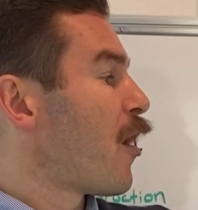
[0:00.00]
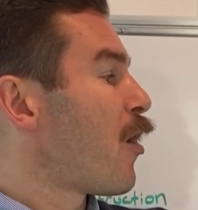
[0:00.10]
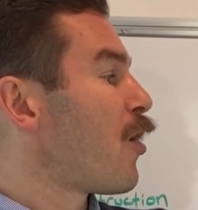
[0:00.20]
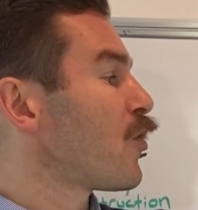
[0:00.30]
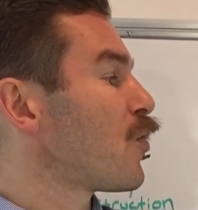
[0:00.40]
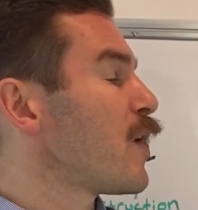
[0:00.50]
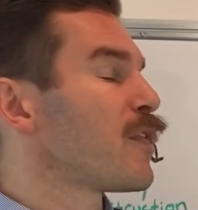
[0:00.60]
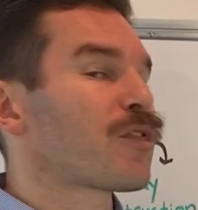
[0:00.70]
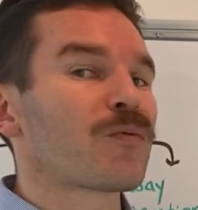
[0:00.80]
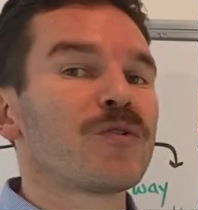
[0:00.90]
all the
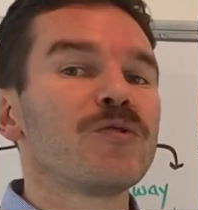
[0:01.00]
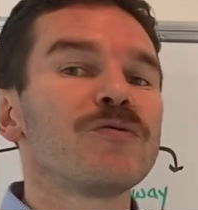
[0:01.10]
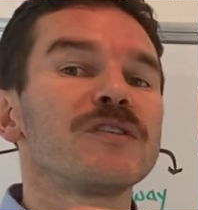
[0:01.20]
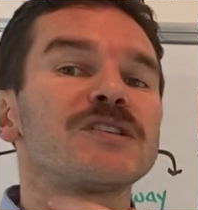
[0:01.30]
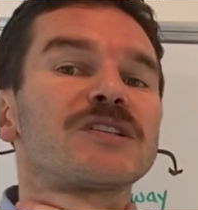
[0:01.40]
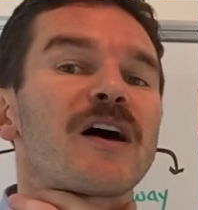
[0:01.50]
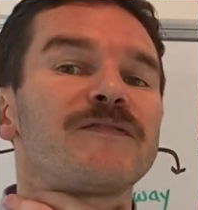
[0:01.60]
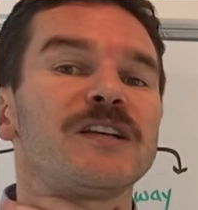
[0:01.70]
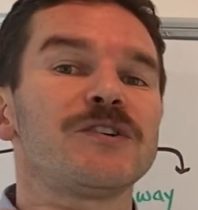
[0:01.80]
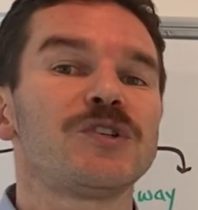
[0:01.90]
way through the
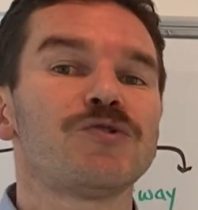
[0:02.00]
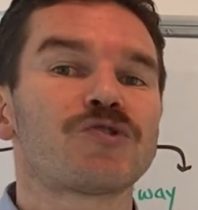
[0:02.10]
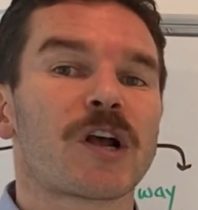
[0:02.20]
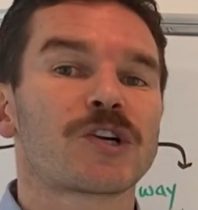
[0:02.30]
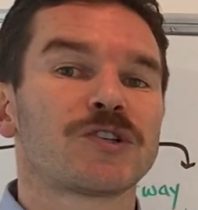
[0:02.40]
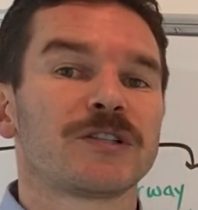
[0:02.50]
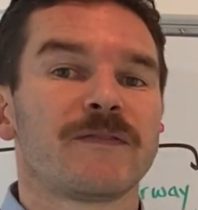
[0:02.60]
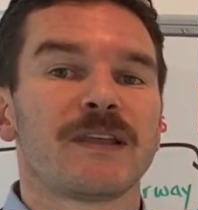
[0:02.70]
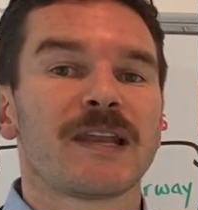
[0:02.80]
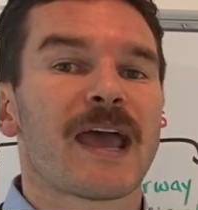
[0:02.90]
soft tissue structures
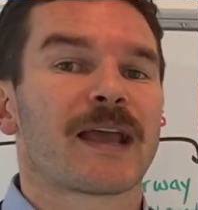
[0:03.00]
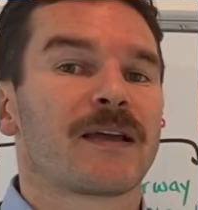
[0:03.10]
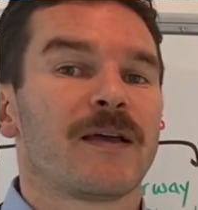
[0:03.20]
of the neck.